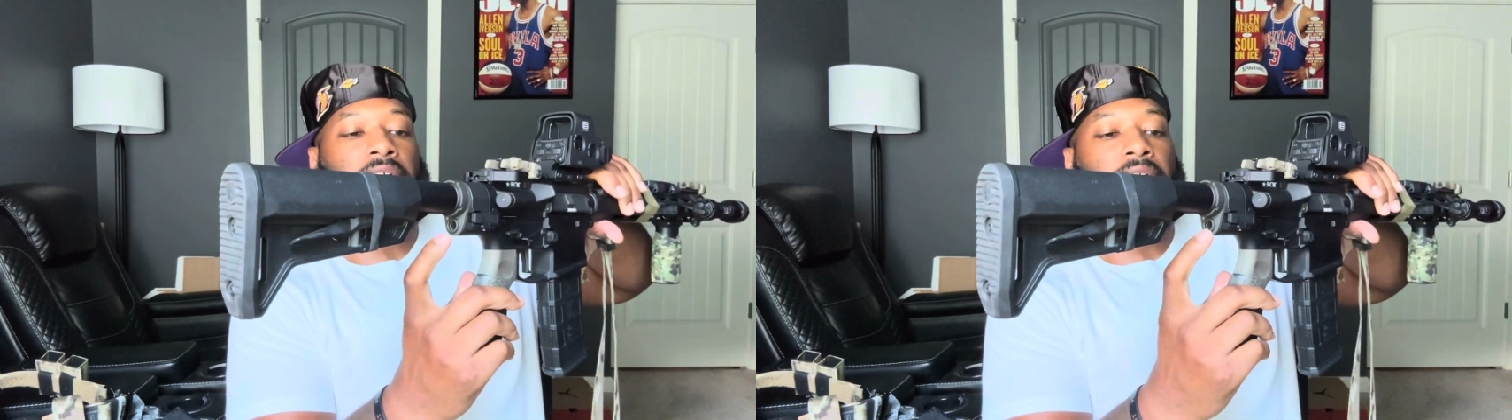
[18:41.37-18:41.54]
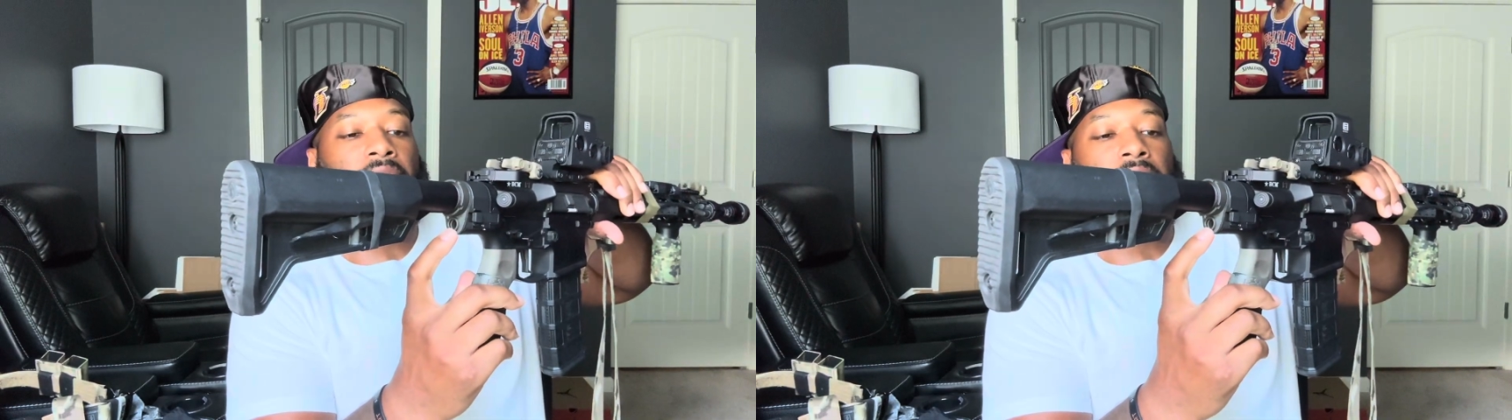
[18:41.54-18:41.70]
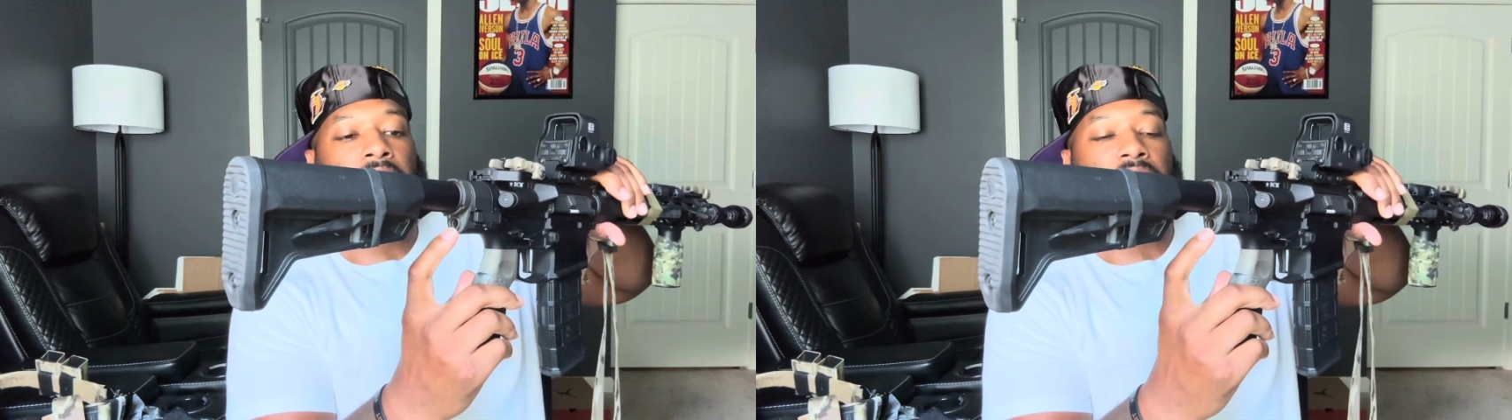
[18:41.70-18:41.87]

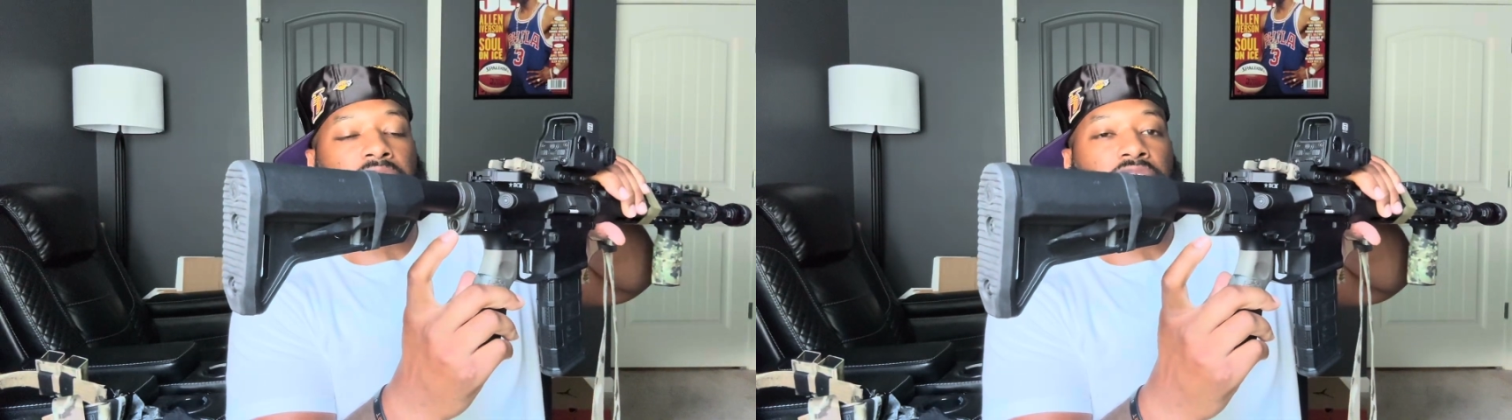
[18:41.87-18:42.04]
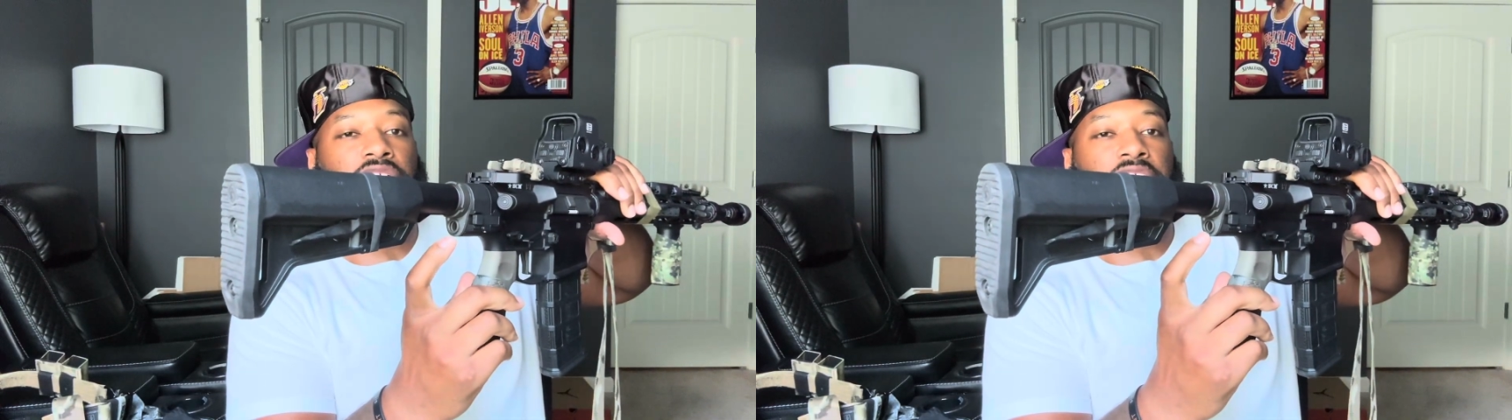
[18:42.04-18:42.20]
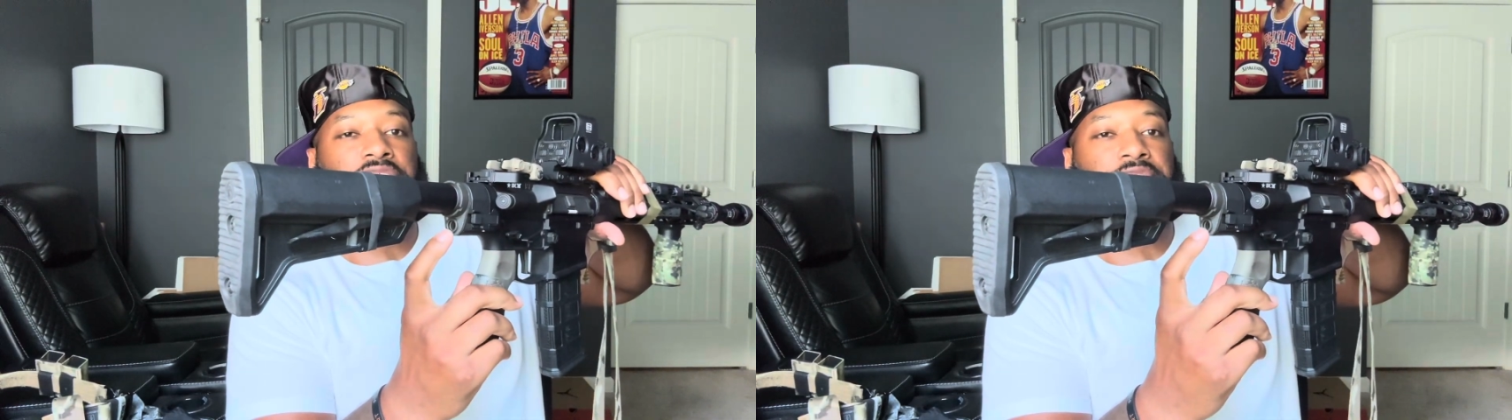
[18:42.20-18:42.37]
got it
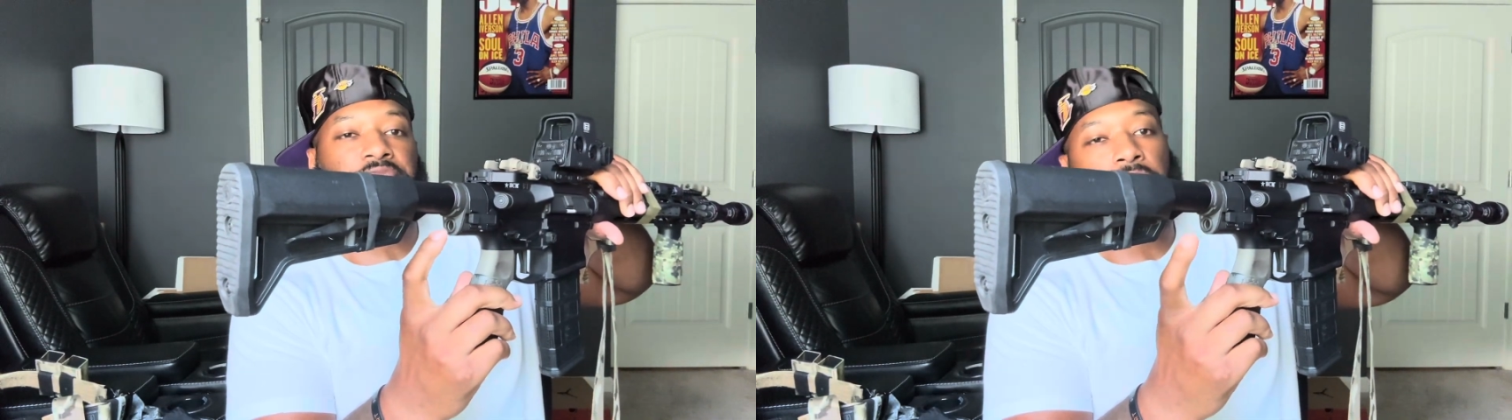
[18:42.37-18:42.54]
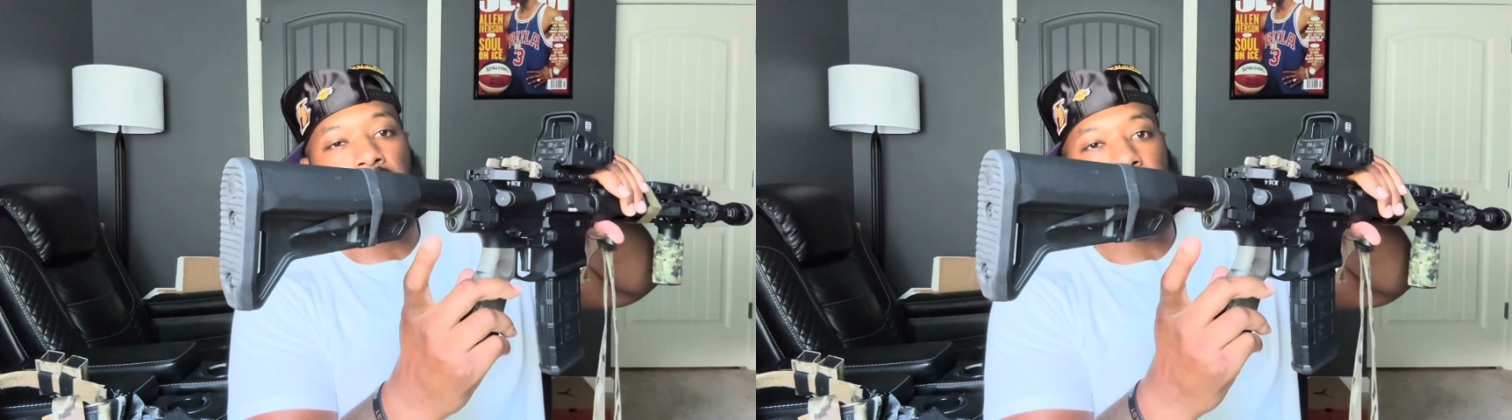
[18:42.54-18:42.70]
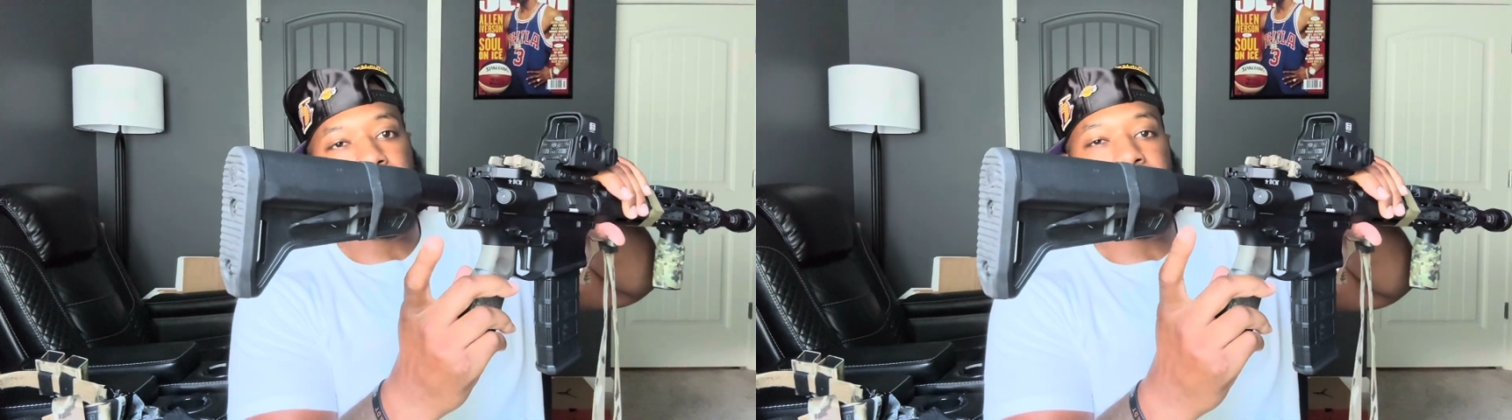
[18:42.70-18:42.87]
just
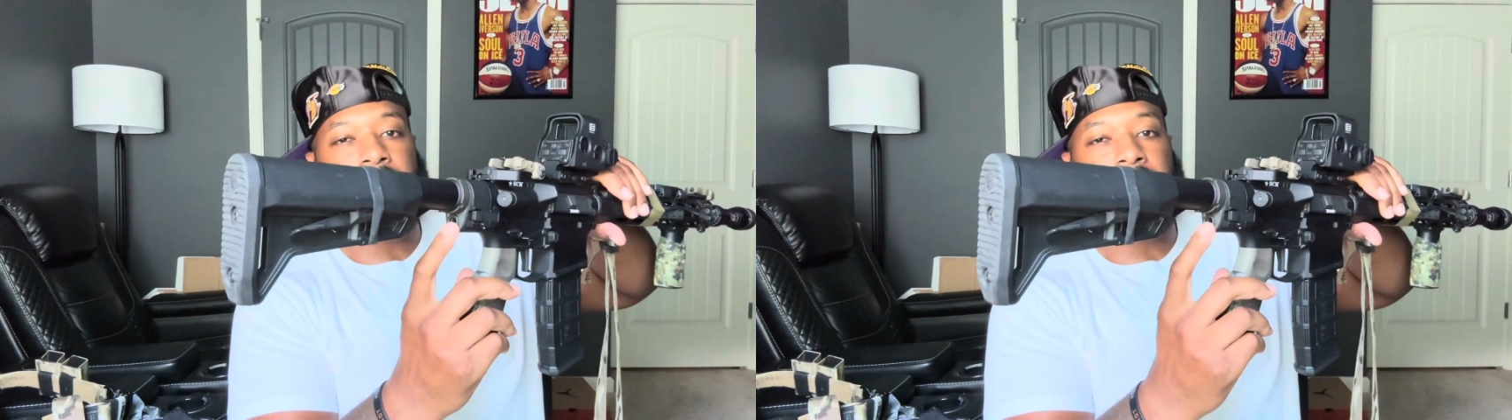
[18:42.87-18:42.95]
for